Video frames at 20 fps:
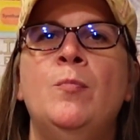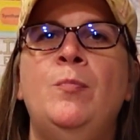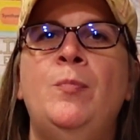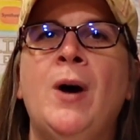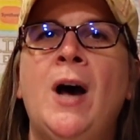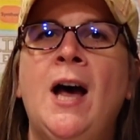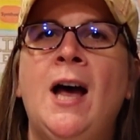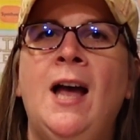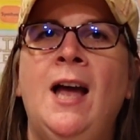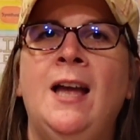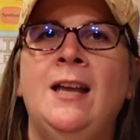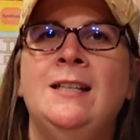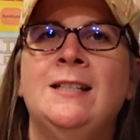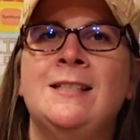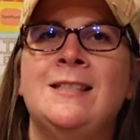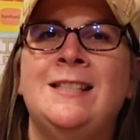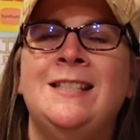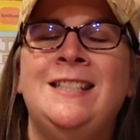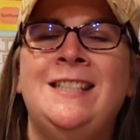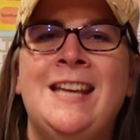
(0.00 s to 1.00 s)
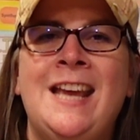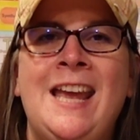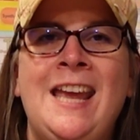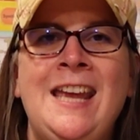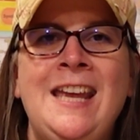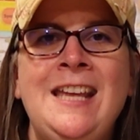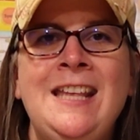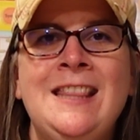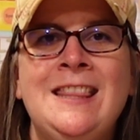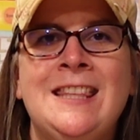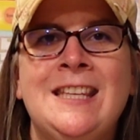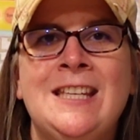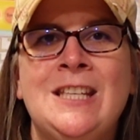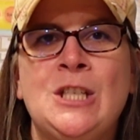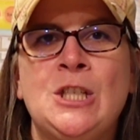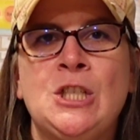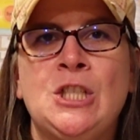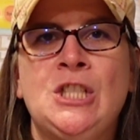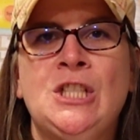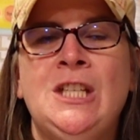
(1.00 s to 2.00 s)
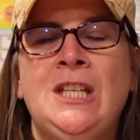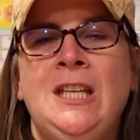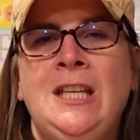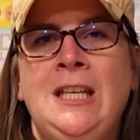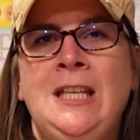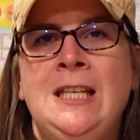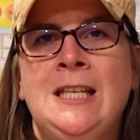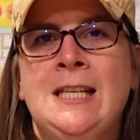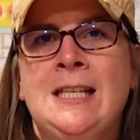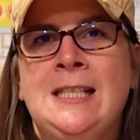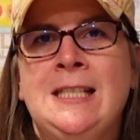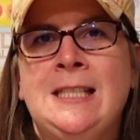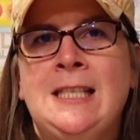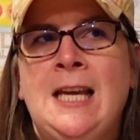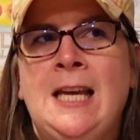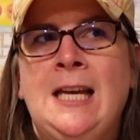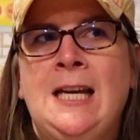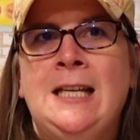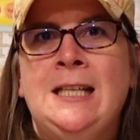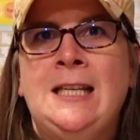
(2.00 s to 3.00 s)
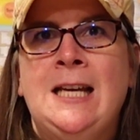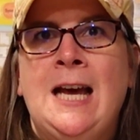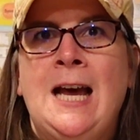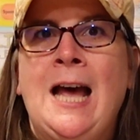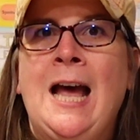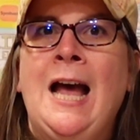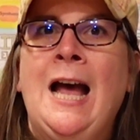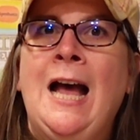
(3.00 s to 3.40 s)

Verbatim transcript: but the day that she said